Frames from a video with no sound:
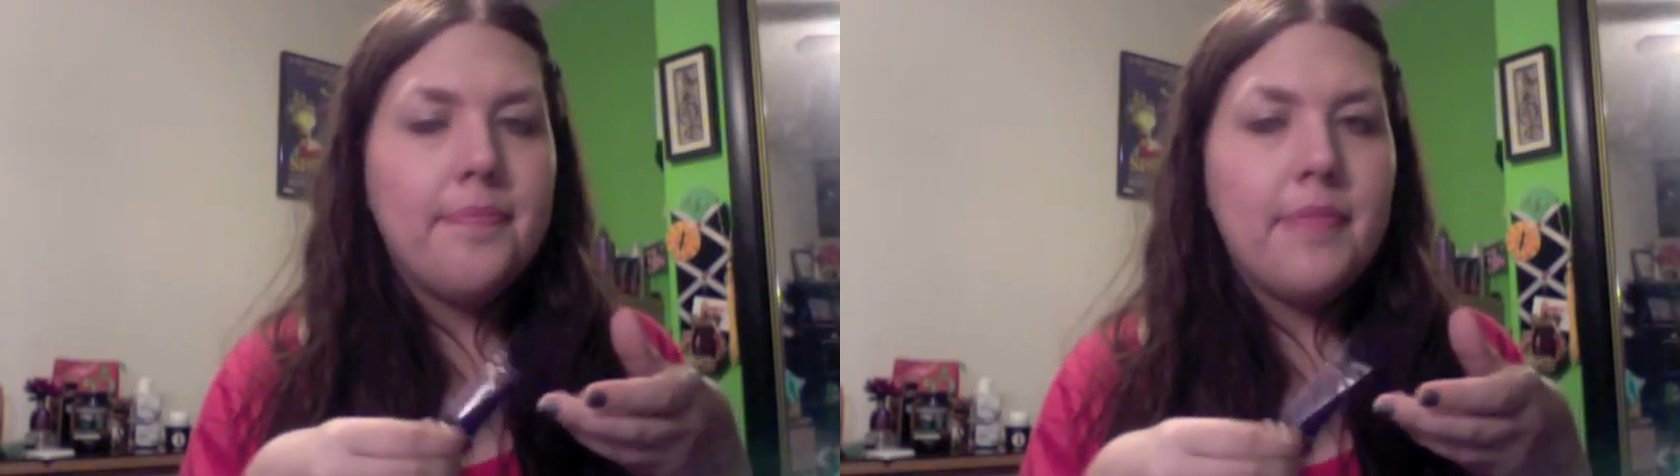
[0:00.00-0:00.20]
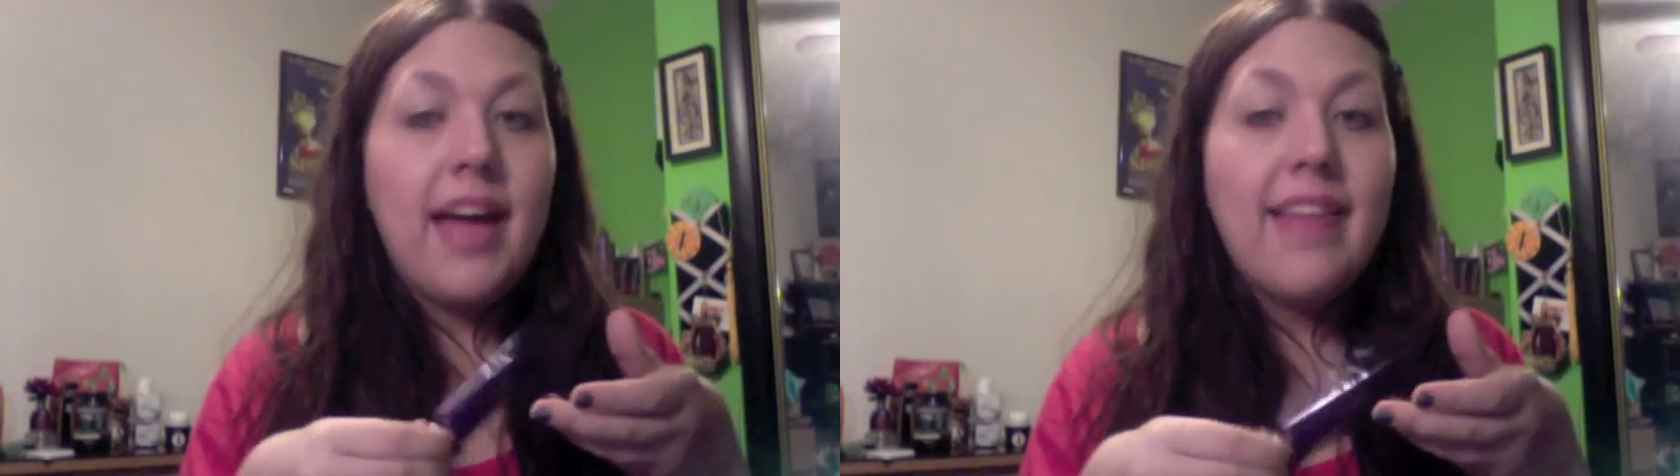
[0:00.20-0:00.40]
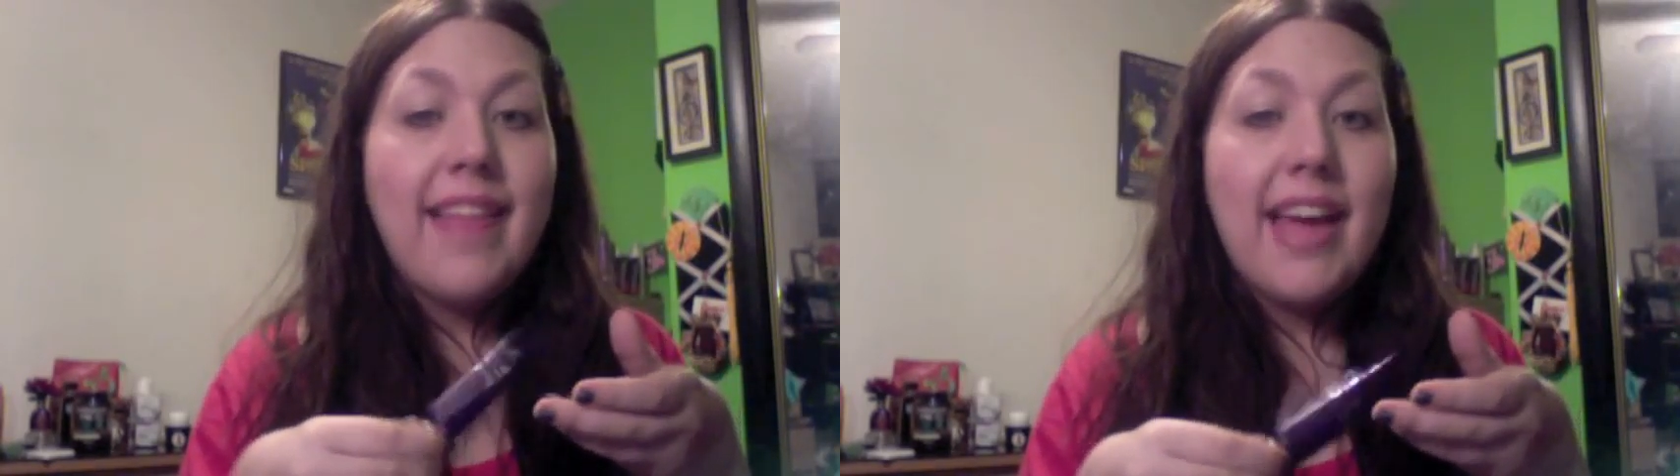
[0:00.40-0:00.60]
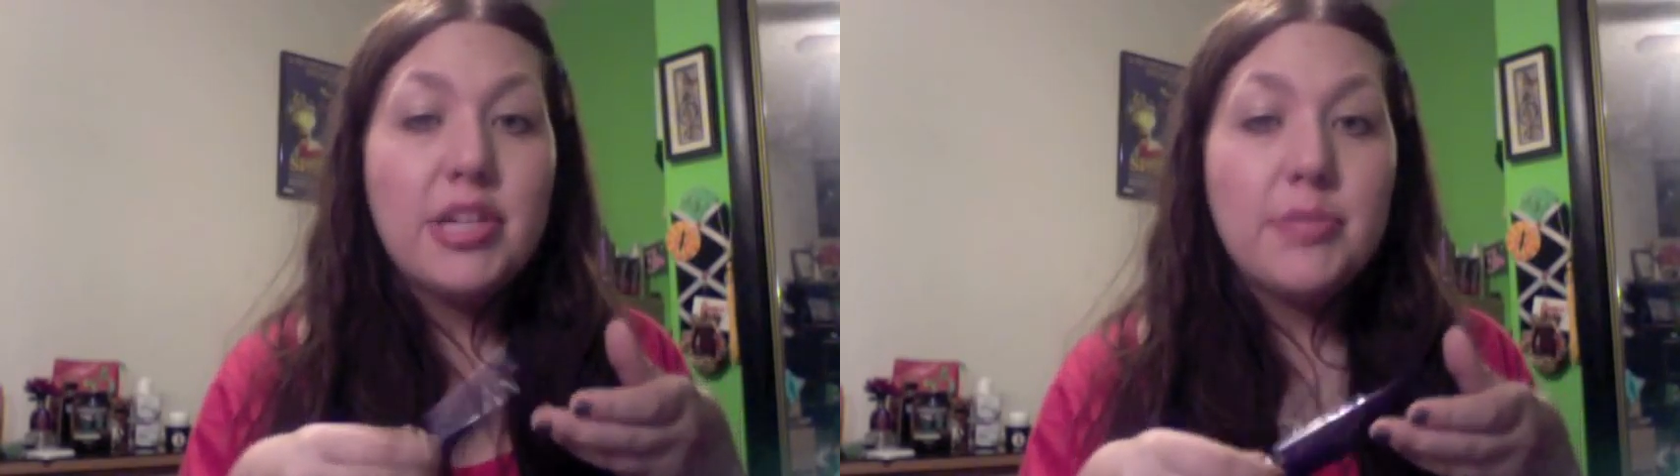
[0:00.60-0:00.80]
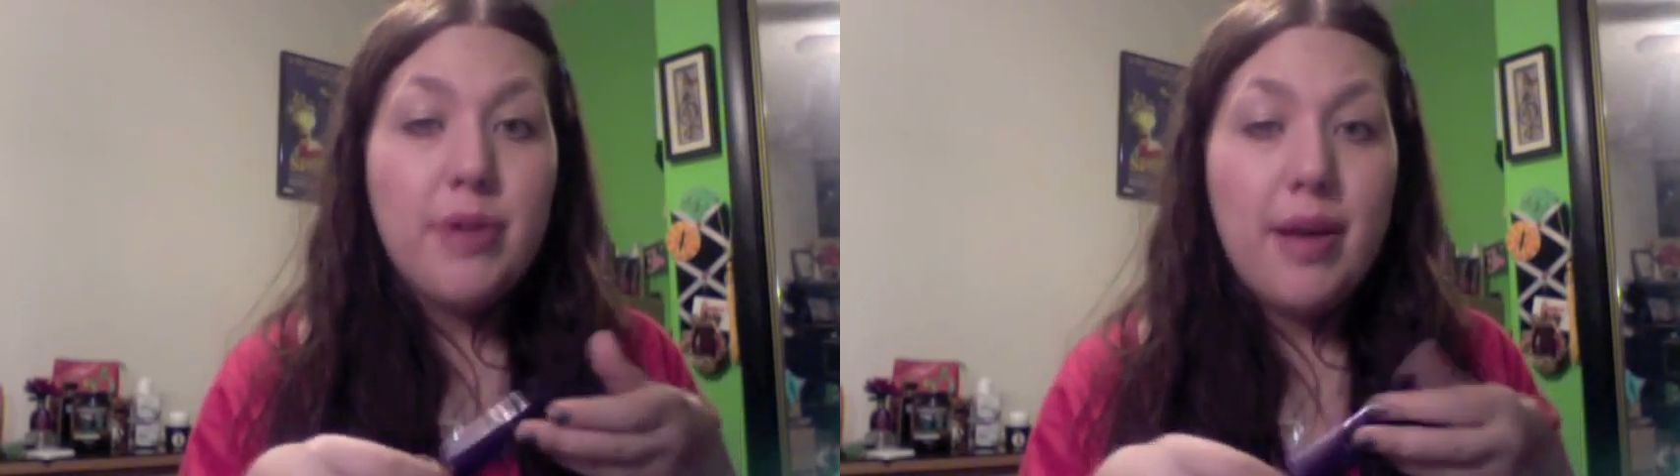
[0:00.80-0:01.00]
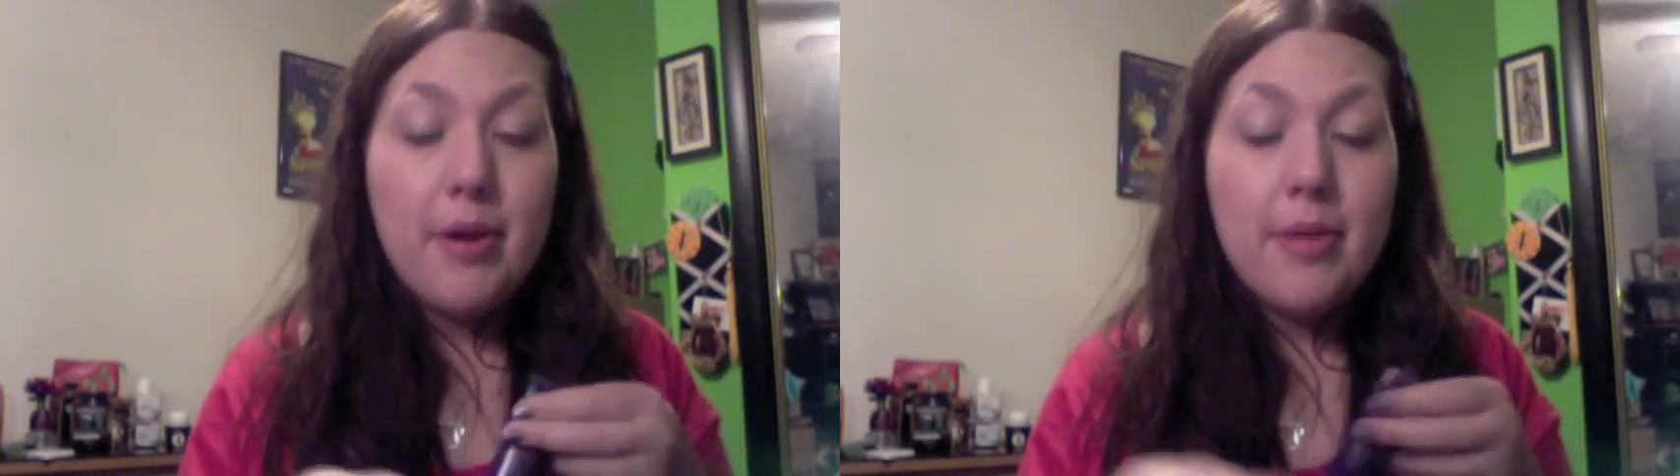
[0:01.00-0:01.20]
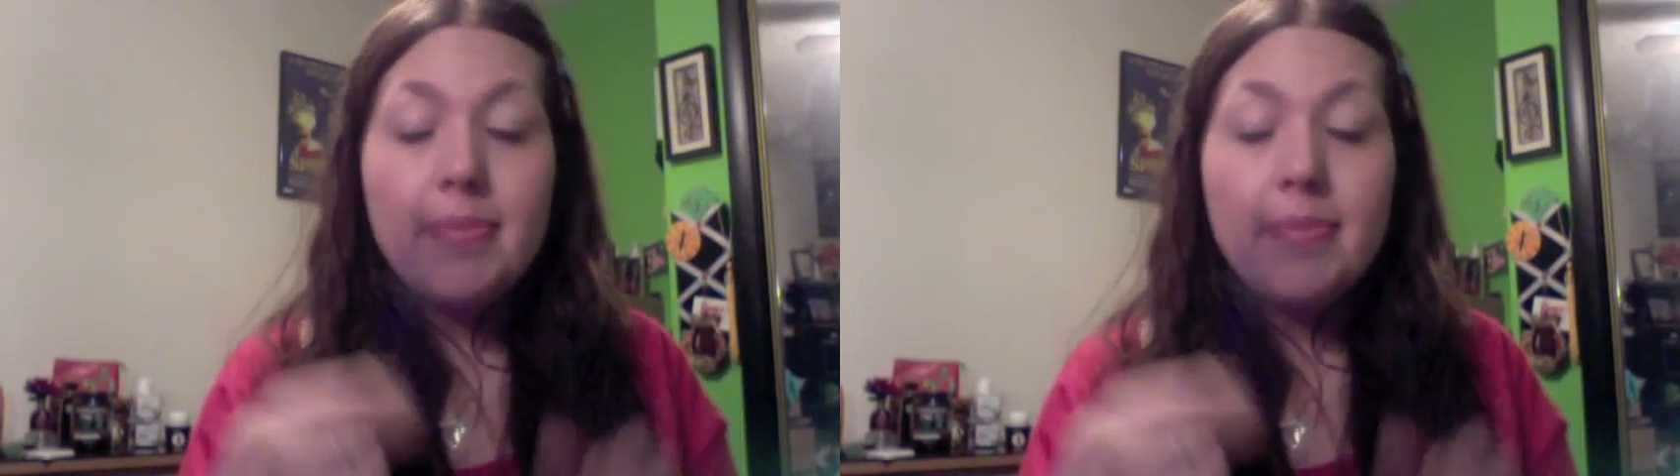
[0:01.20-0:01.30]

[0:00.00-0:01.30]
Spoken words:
eyelash primer